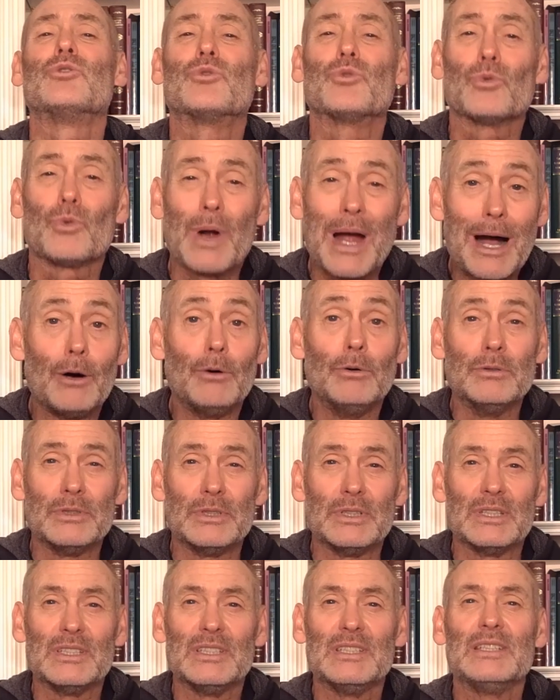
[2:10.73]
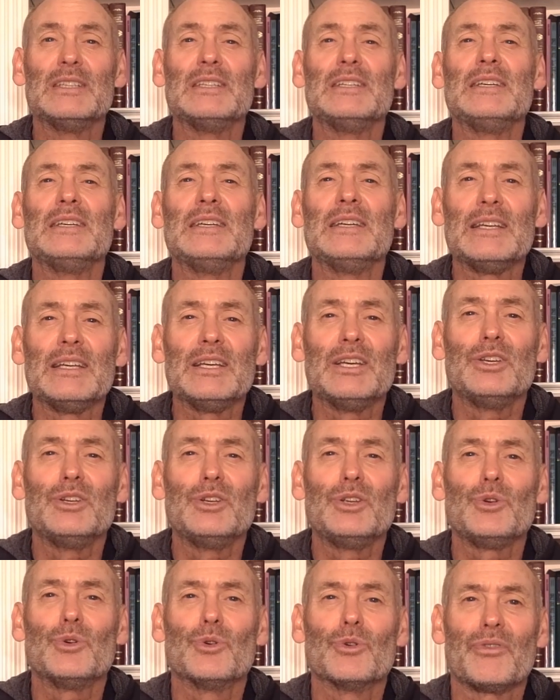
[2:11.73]
grounded
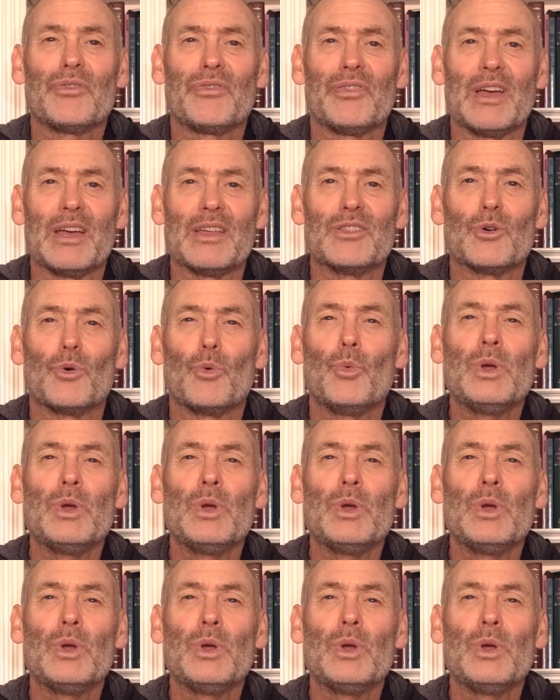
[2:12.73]
in your faith.